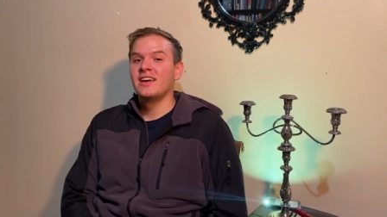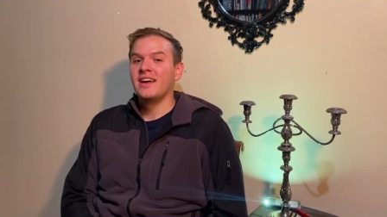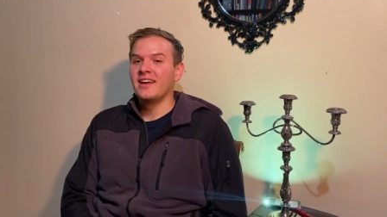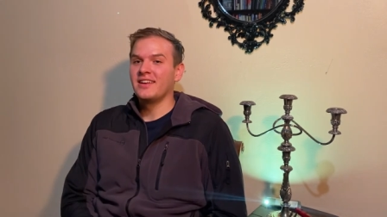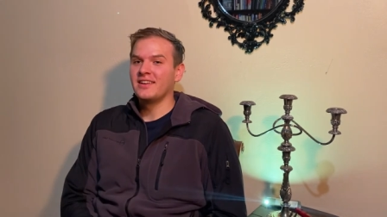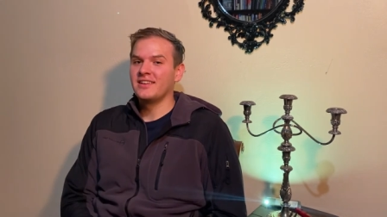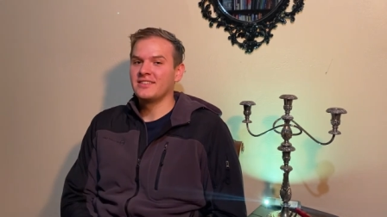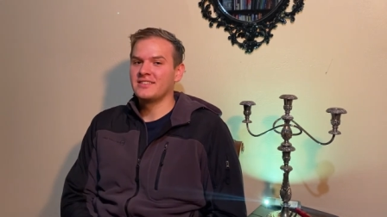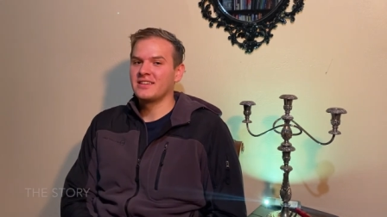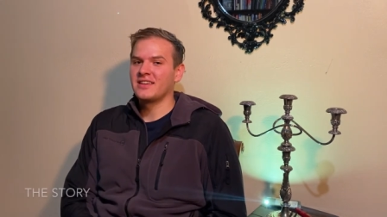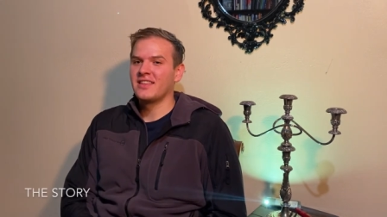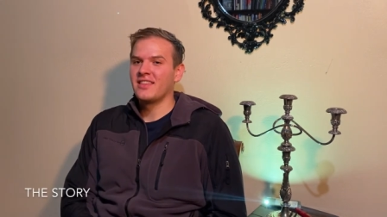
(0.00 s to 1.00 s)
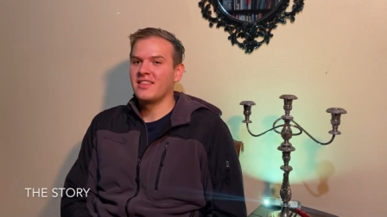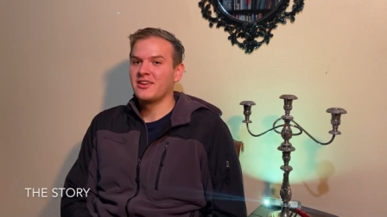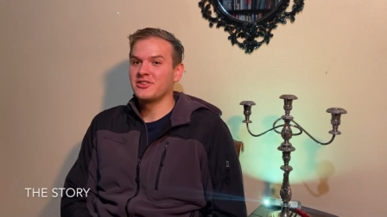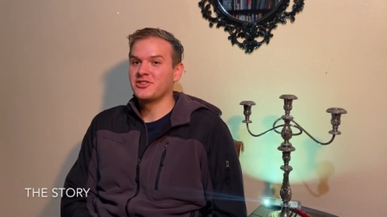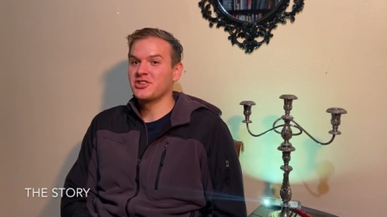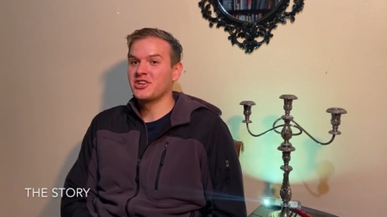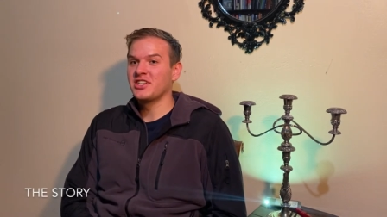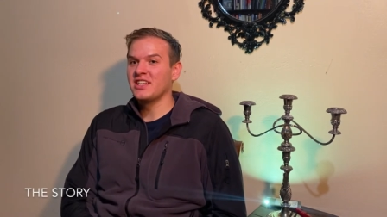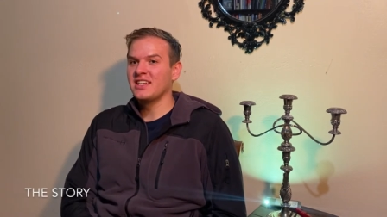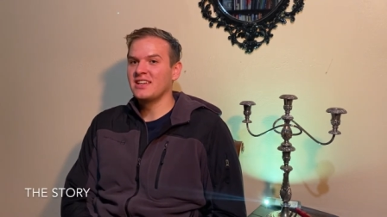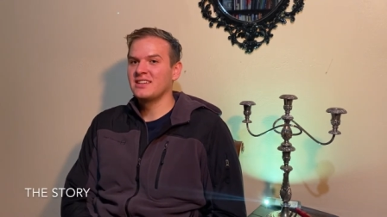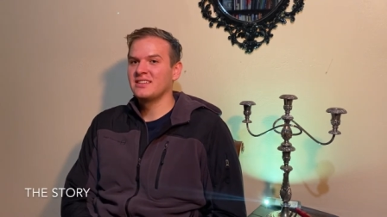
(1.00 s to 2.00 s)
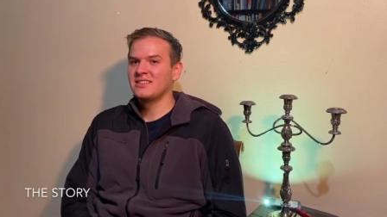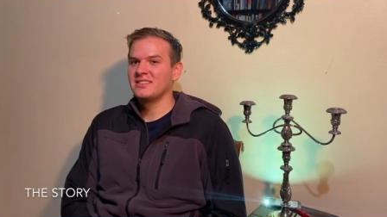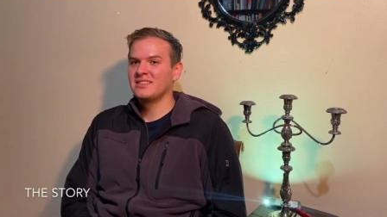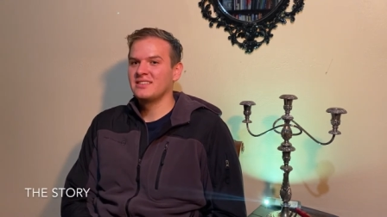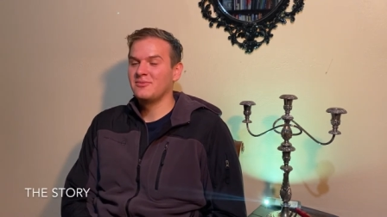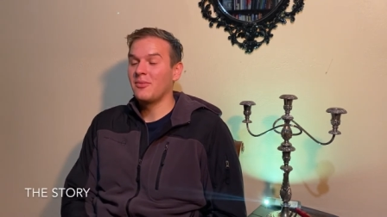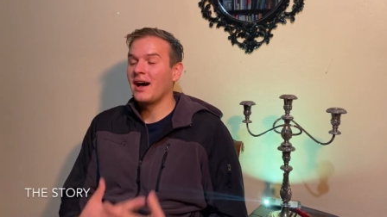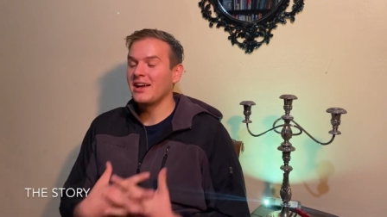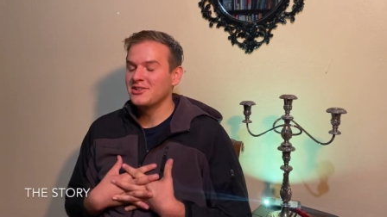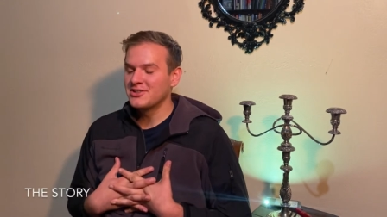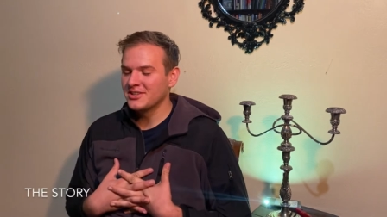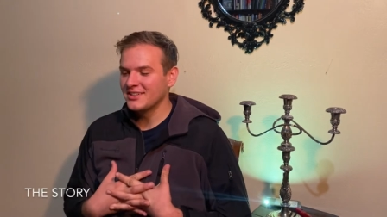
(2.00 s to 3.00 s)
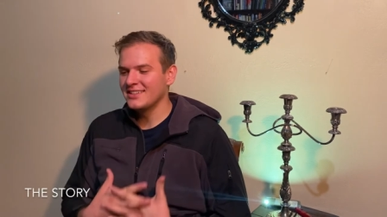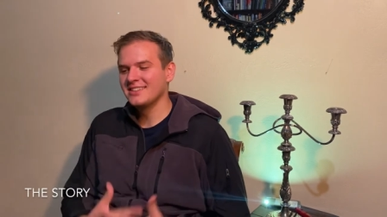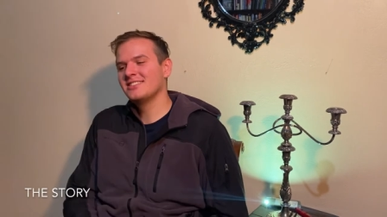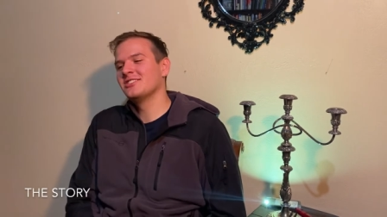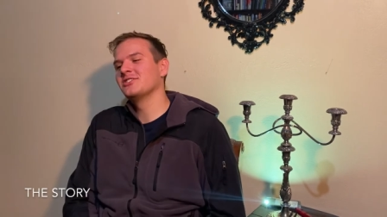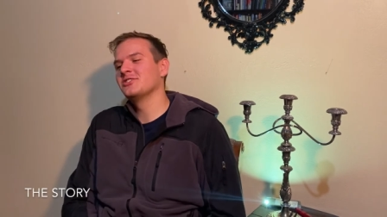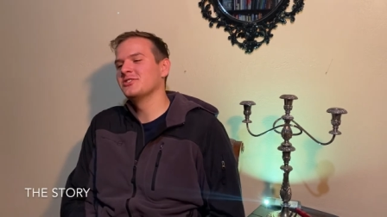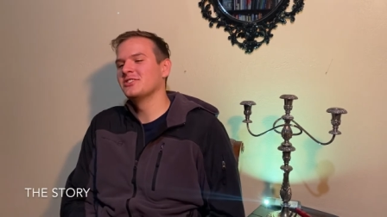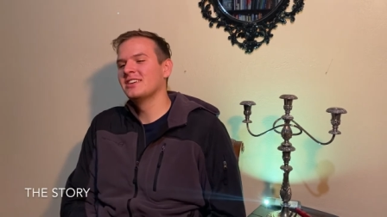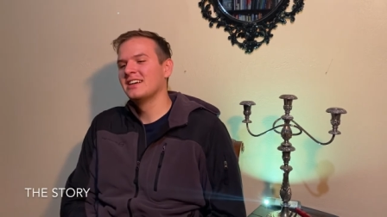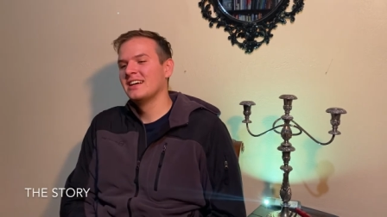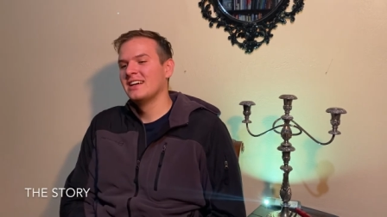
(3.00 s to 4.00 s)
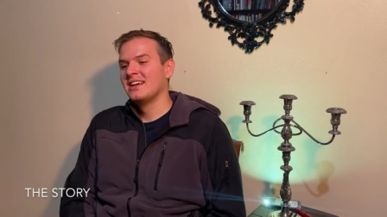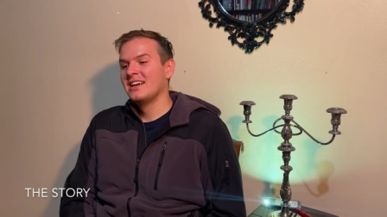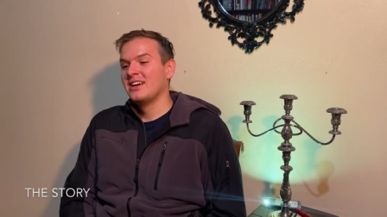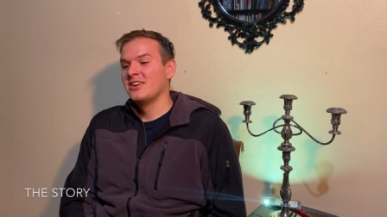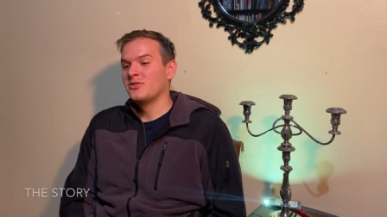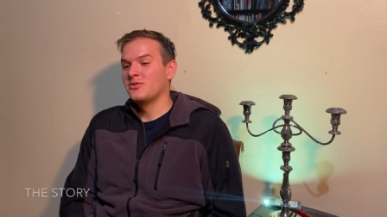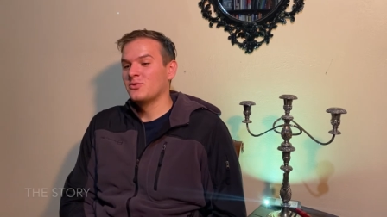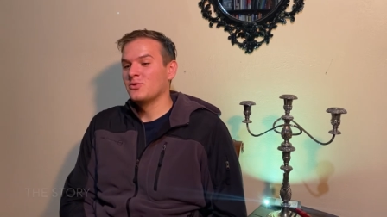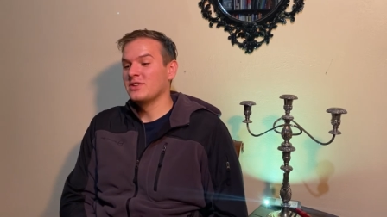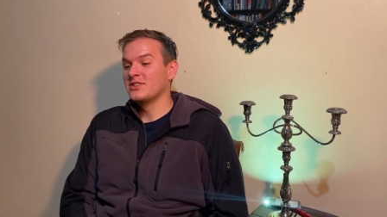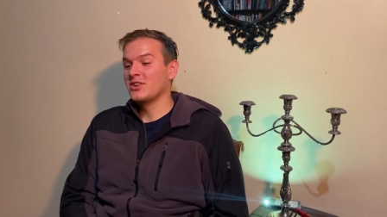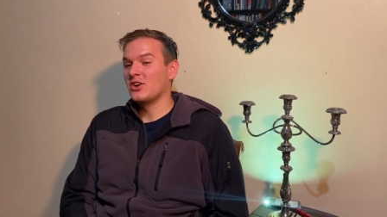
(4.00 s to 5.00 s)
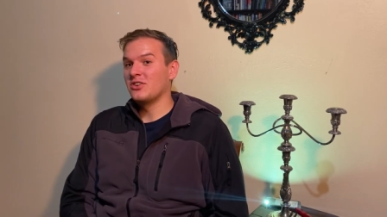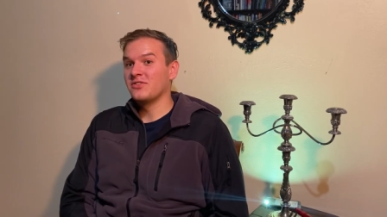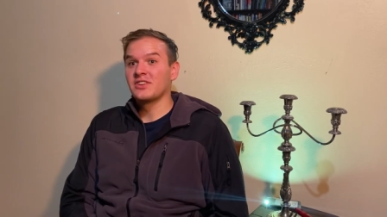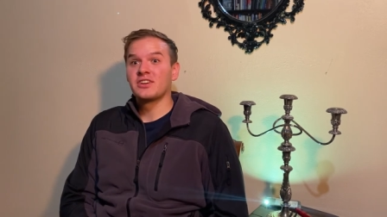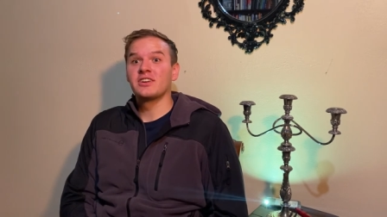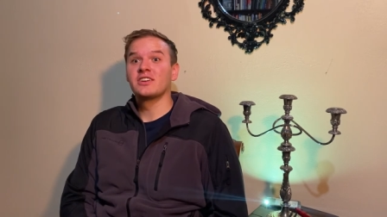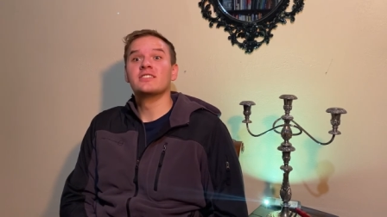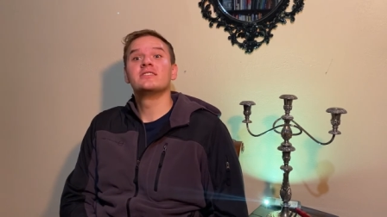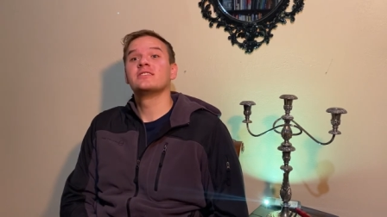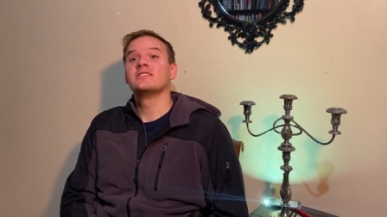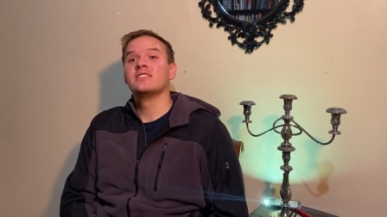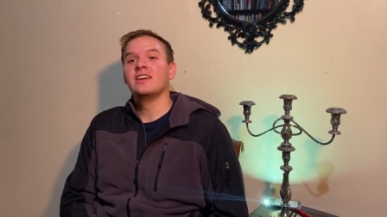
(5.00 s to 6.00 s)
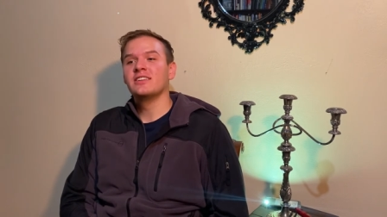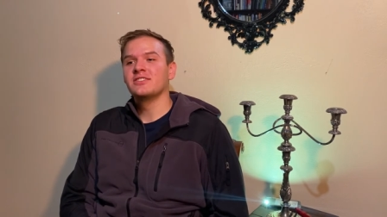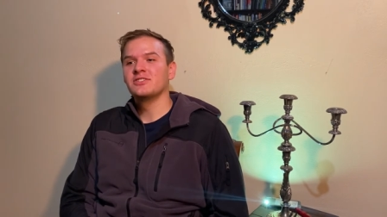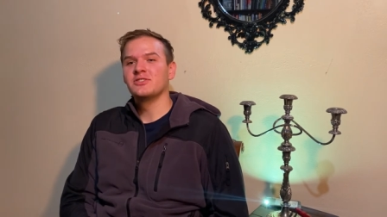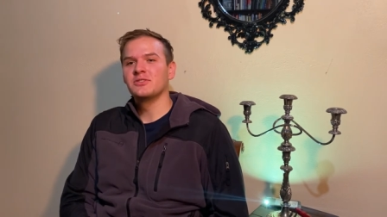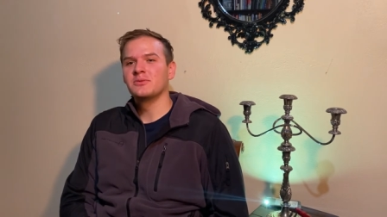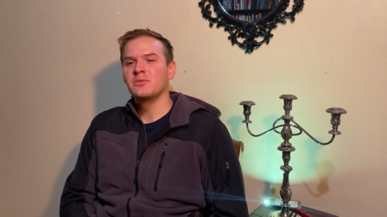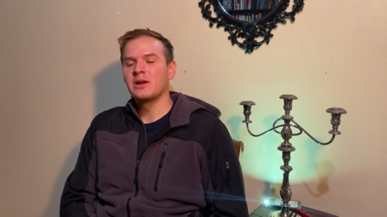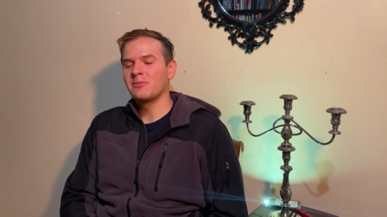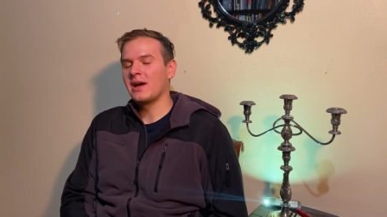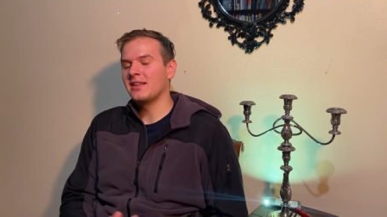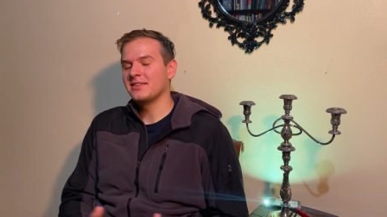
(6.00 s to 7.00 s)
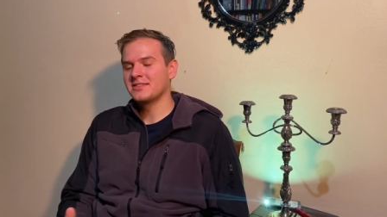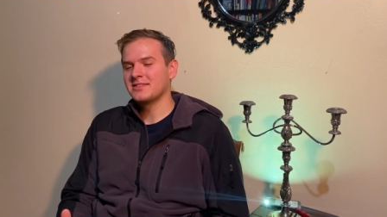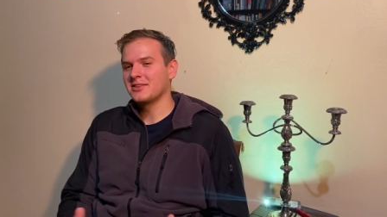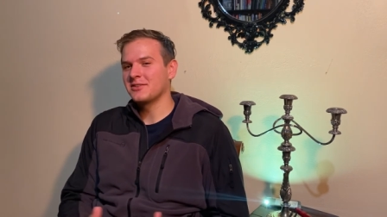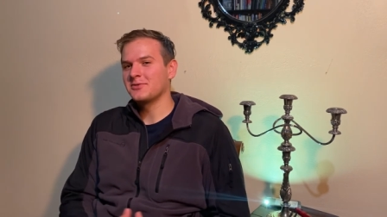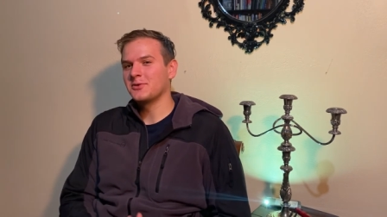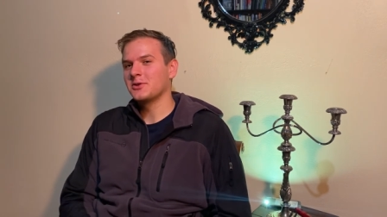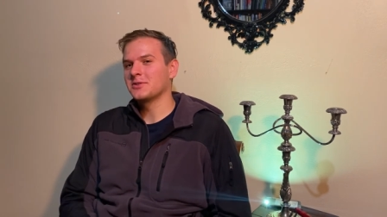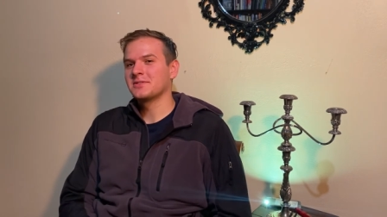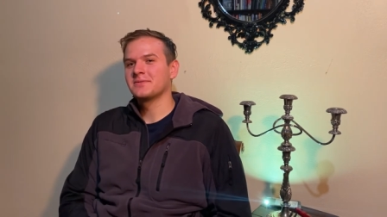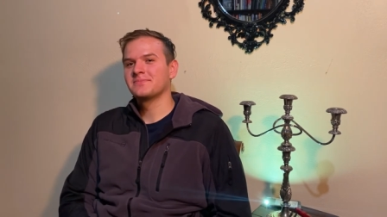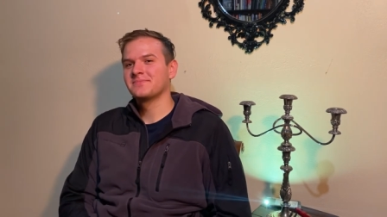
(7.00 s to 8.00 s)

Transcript: and it is their journey, my journey to resolve the curse and to bring balance to the force.